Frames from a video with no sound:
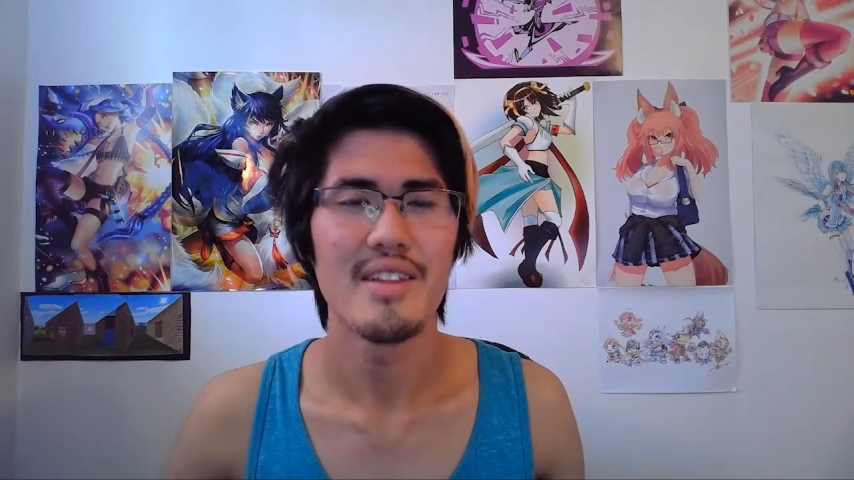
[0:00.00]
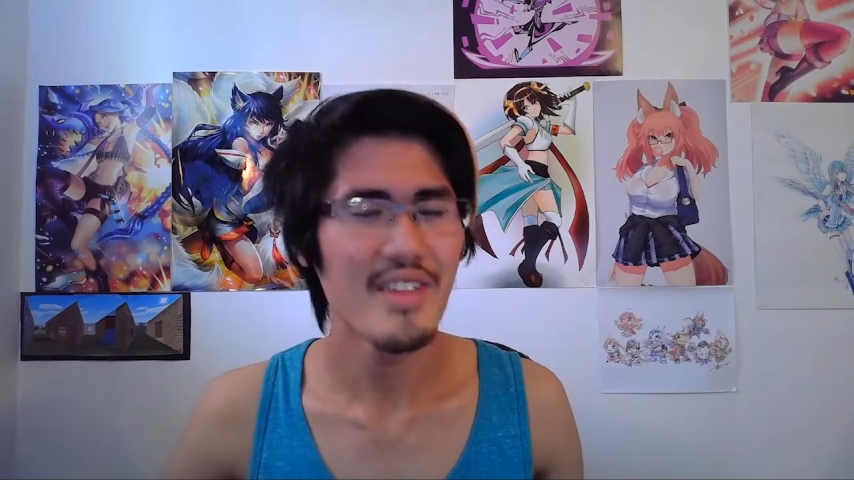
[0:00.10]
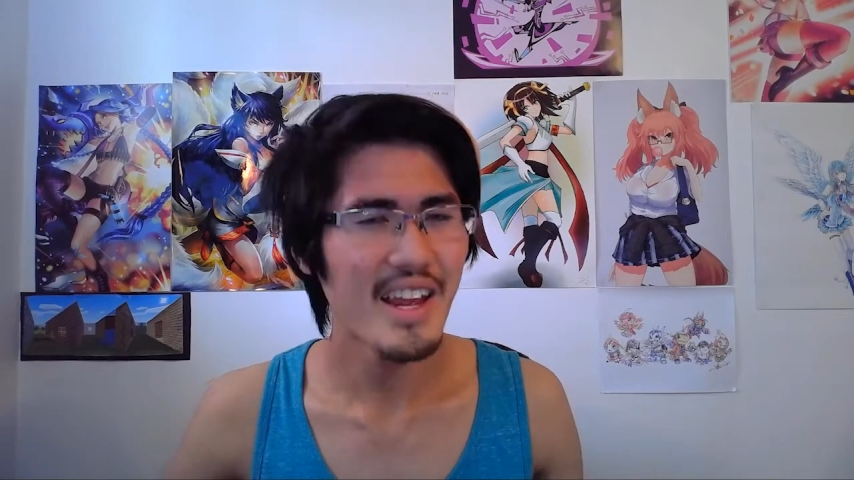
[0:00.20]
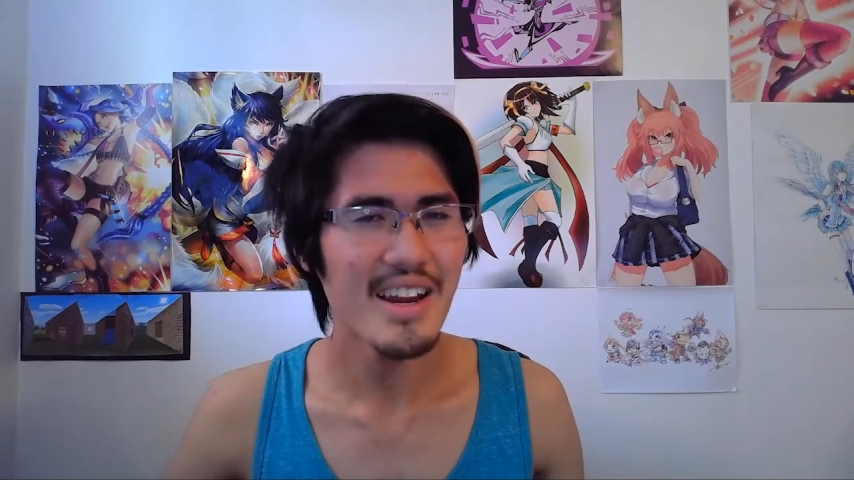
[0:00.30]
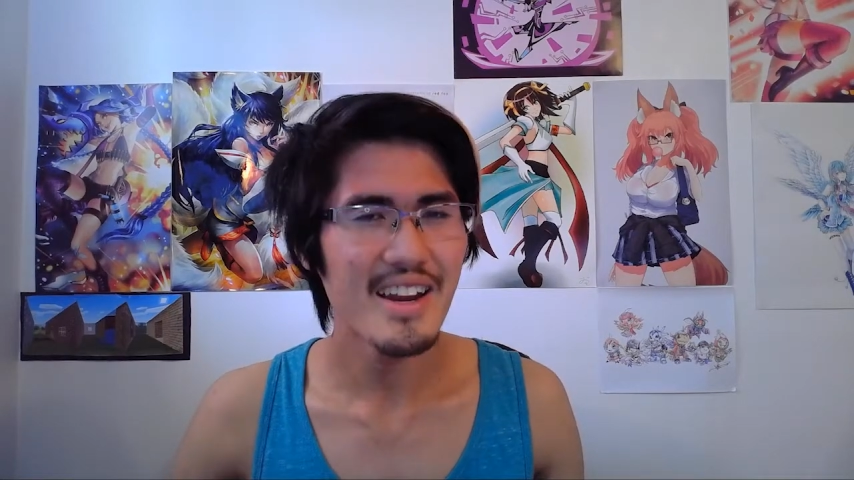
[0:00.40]

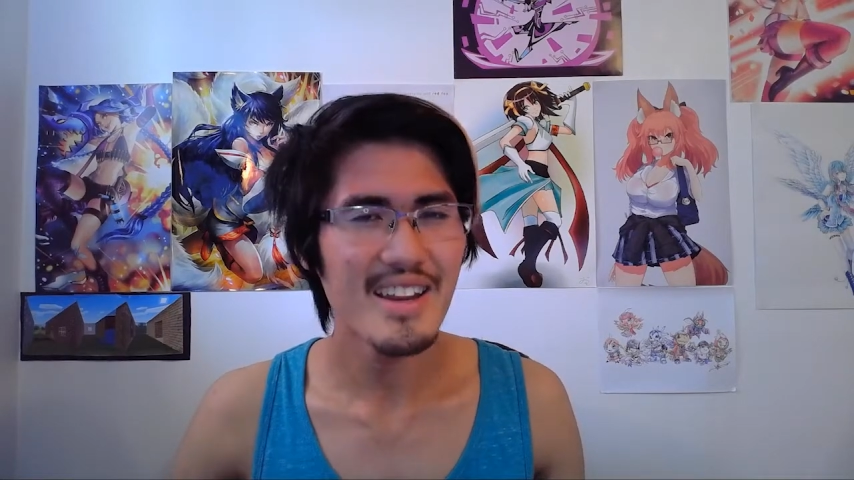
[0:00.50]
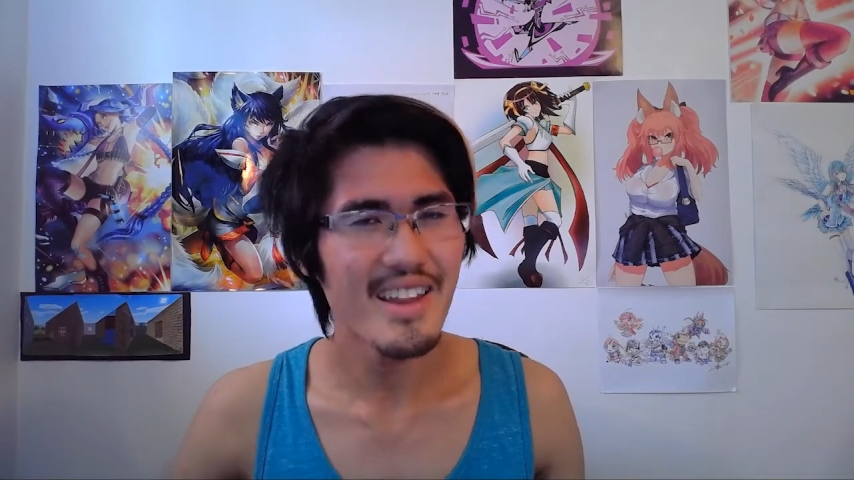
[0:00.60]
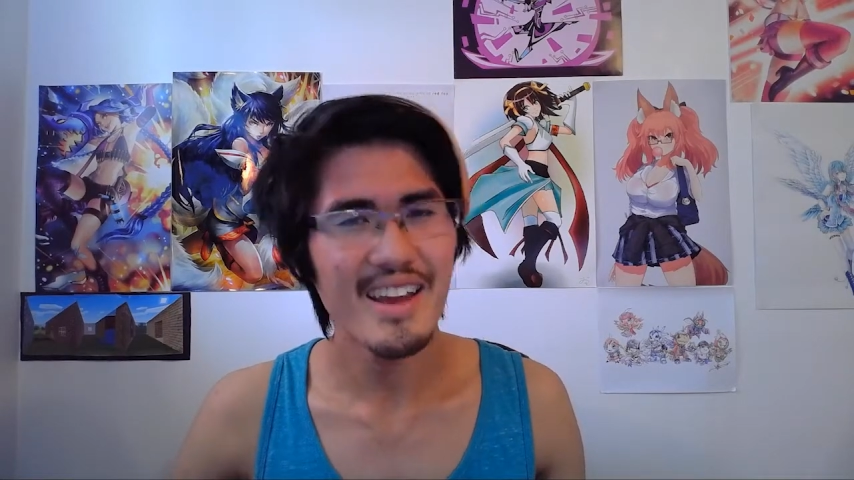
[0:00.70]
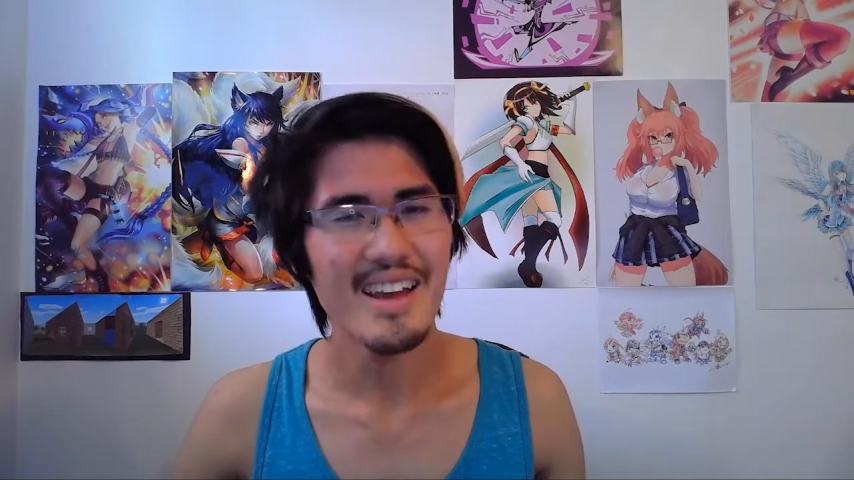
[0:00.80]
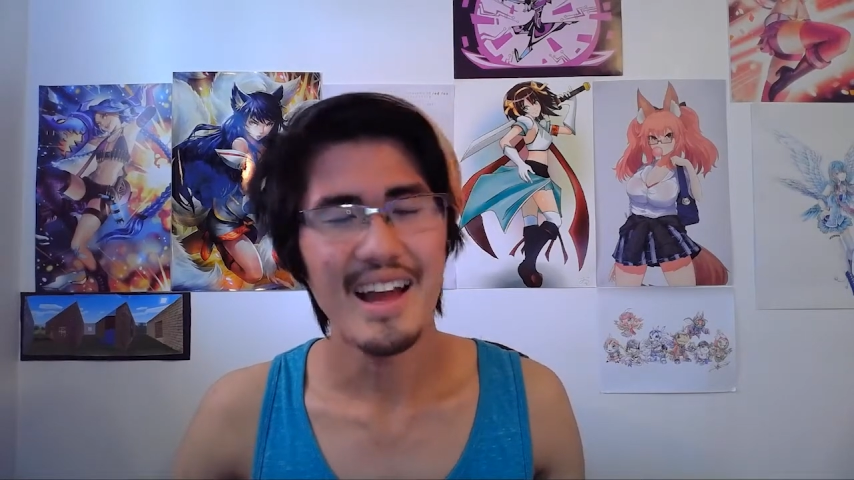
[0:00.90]

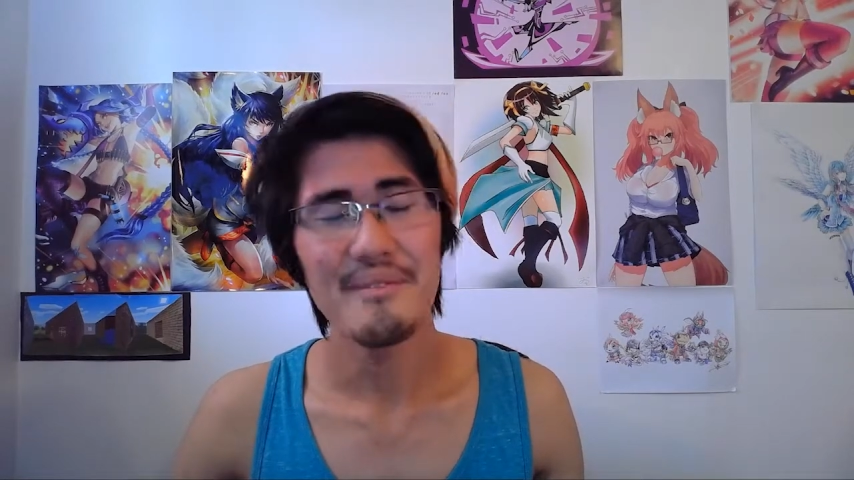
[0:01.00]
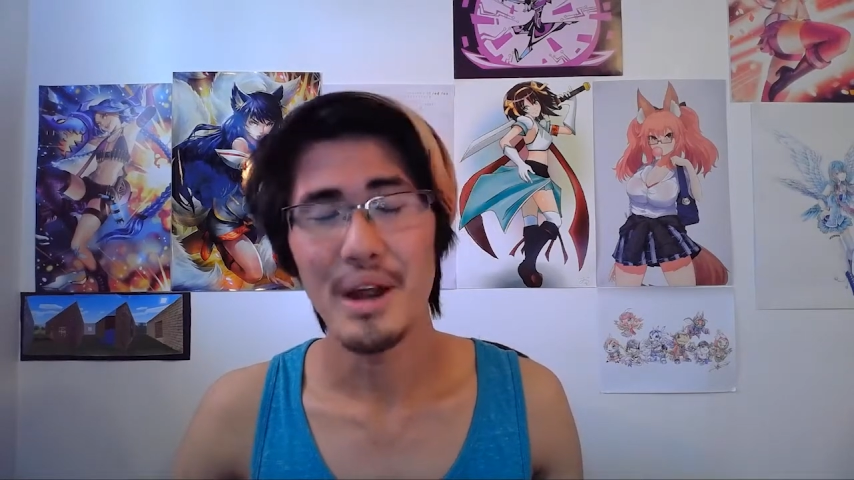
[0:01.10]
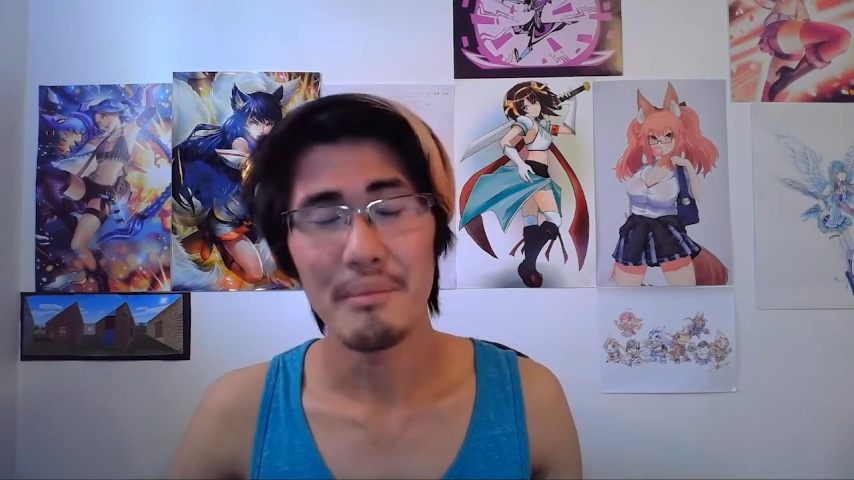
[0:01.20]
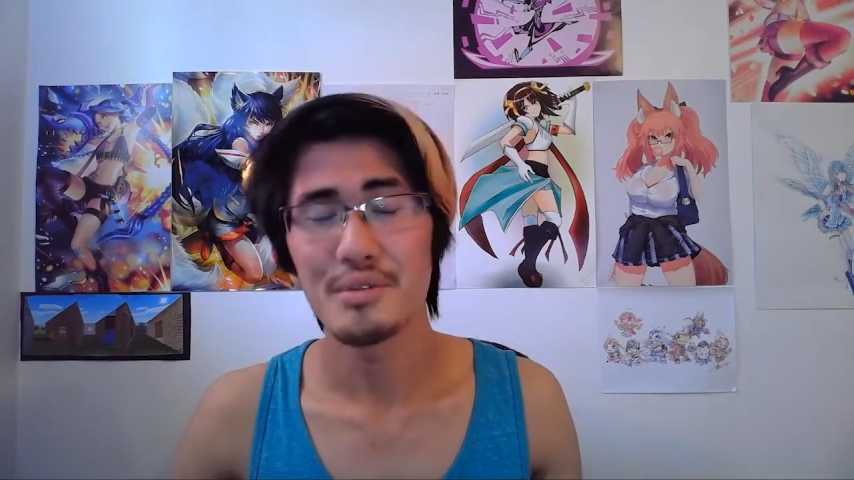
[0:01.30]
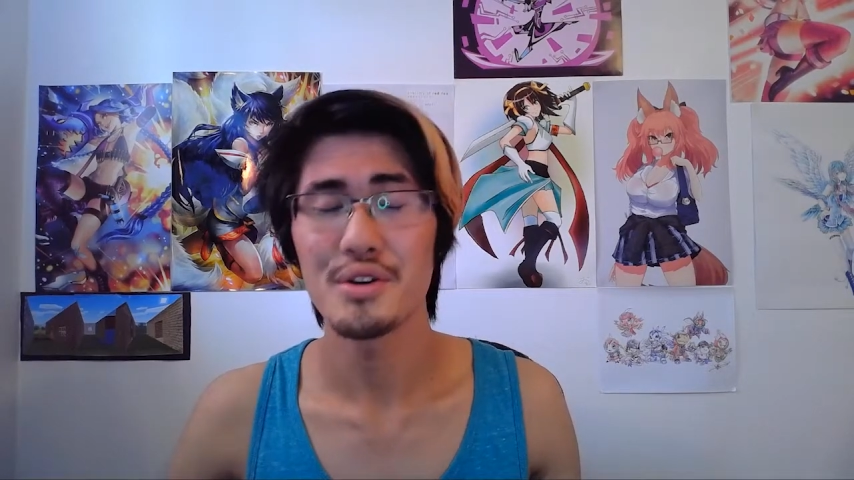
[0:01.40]

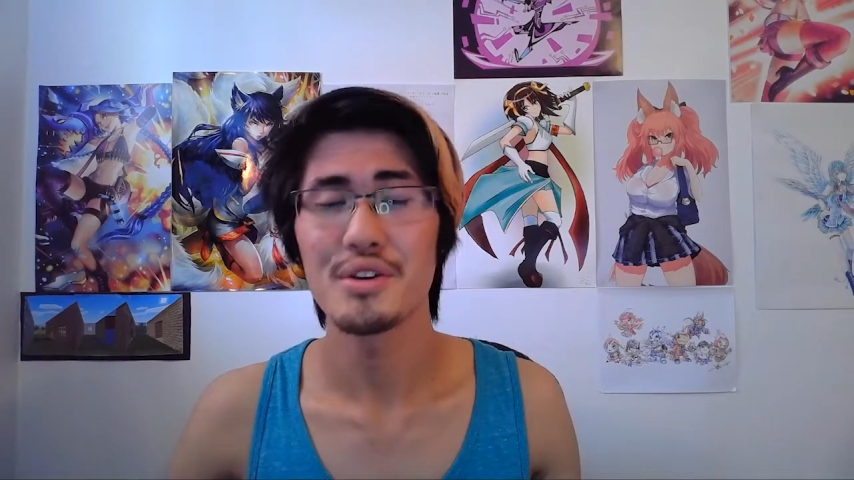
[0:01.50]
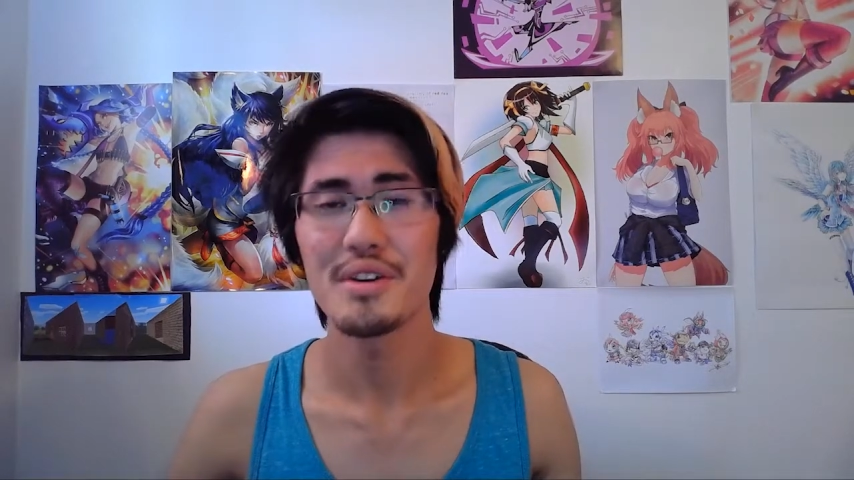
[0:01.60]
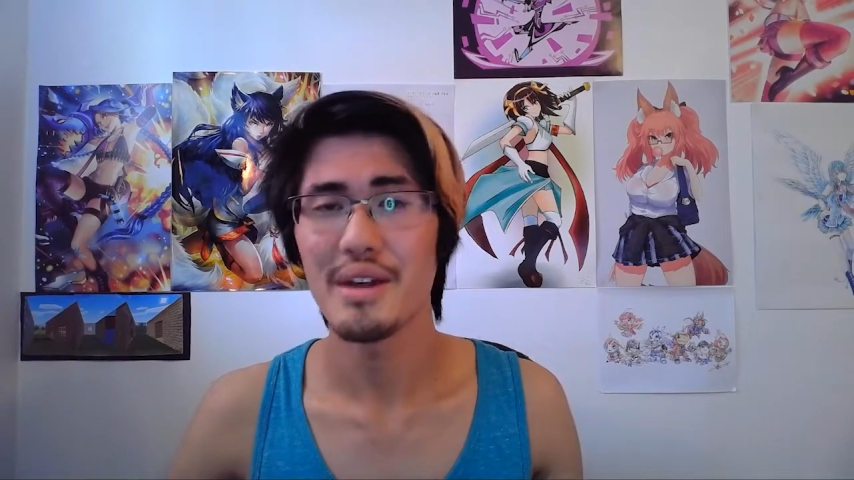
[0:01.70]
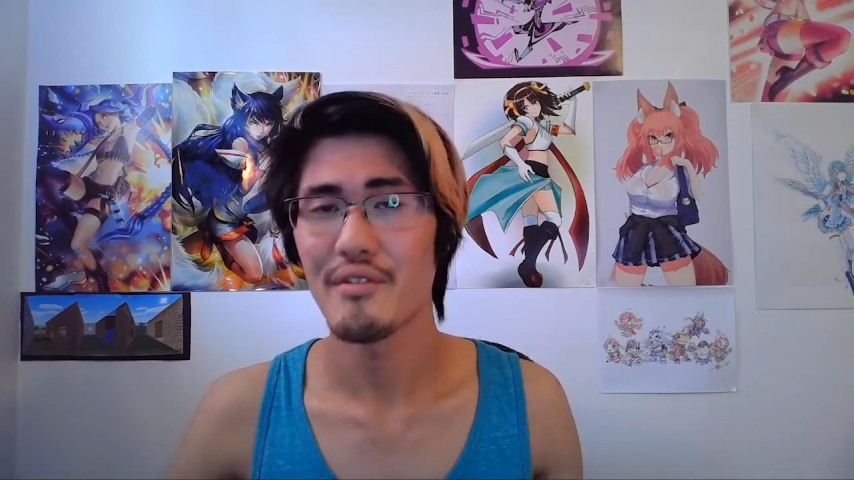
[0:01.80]
I'm sure you,